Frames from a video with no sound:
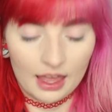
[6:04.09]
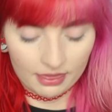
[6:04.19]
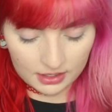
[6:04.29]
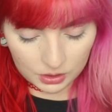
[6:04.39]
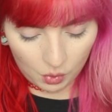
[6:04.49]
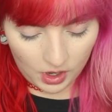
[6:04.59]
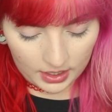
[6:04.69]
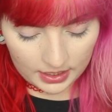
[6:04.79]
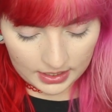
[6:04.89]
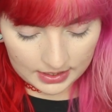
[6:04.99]
And this
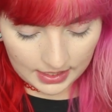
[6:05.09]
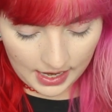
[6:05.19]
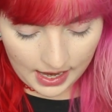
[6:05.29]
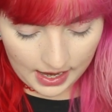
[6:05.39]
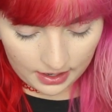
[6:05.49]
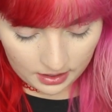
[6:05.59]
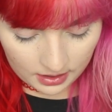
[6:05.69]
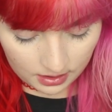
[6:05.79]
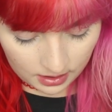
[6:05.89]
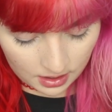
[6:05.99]
one is a
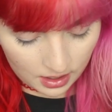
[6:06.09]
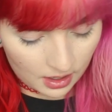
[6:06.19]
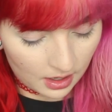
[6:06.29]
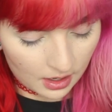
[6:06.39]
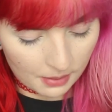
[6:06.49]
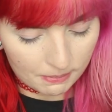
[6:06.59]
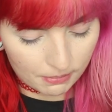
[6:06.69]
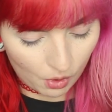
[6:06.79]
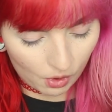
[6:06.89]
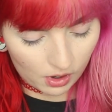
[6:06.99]

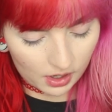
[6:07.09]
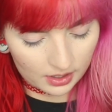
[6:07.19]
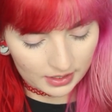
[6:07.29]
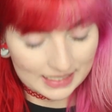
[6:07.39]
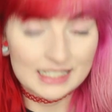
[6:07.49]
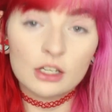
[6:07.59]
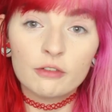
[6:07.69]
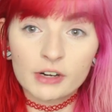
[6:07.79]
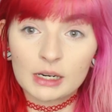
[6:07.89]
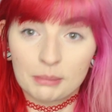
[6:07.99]
more, it's still
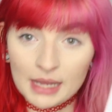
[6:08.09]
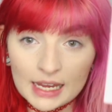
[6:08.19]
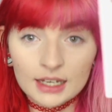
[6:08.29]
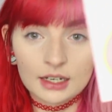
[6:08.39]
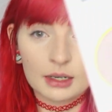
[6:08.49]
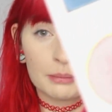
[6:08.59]
very pink,